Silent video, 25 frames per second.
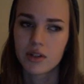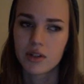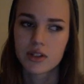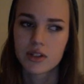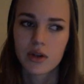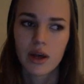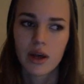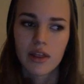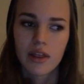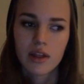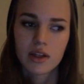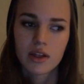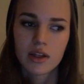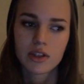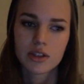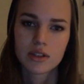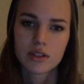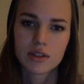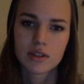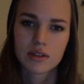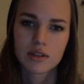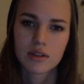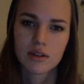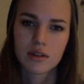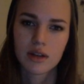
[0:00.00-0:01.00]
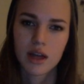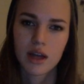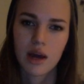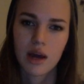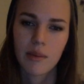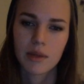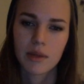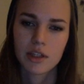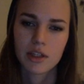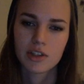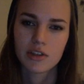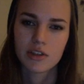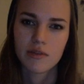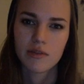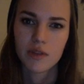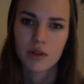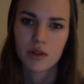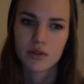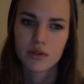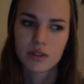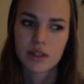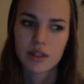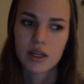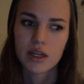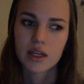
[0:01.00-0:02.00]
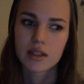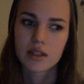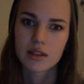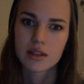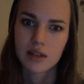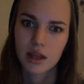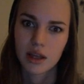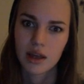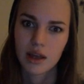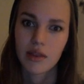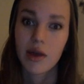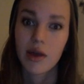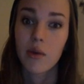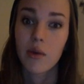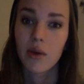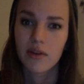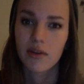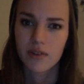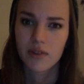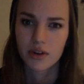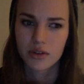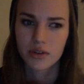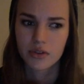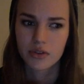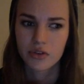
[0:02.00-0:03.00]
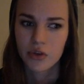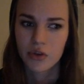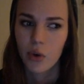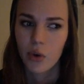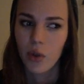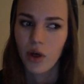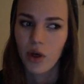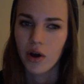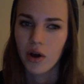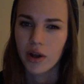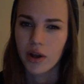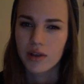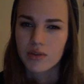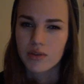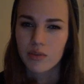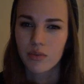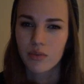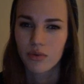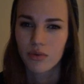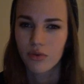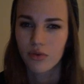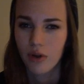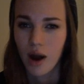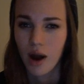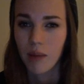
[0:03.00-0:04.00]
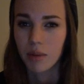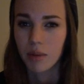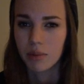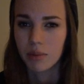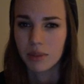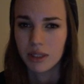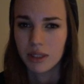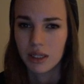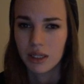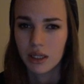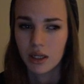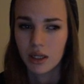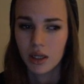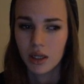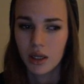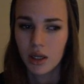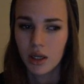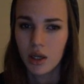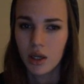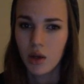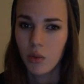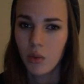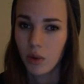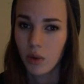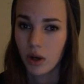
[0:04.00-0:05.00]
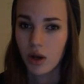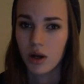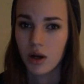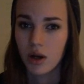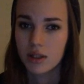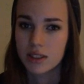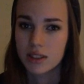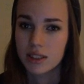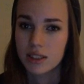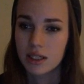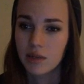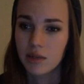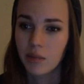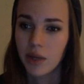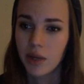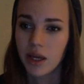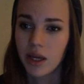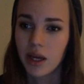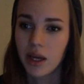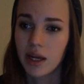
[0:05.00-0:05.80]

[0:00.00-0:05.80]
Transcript: So I think just the combination of those things, thinking that way for so long, is probably what caused it in me.